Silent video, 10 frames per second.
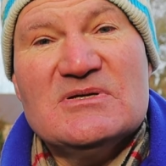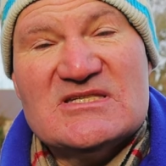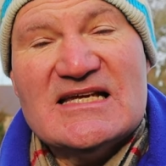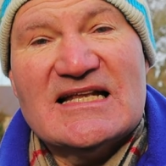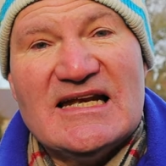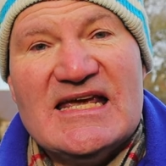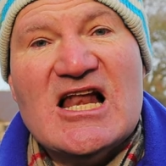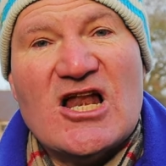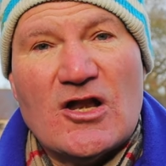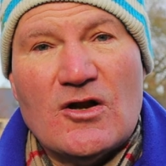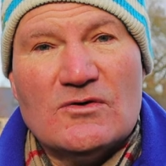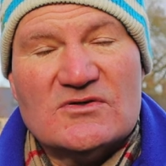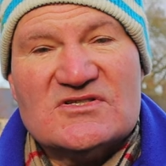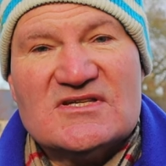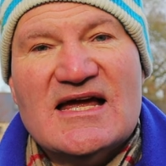particularly
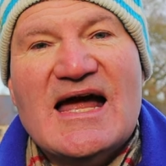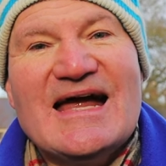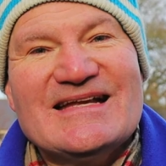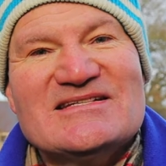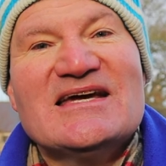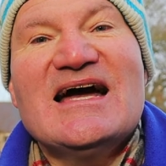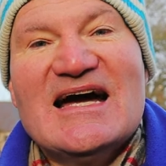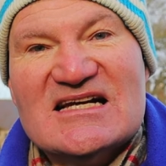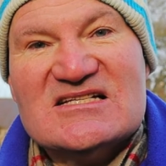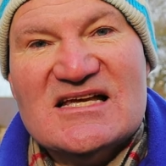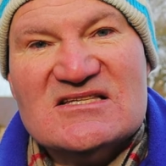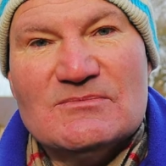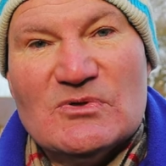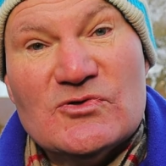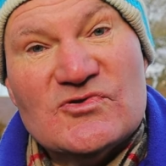locks and
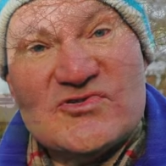accessible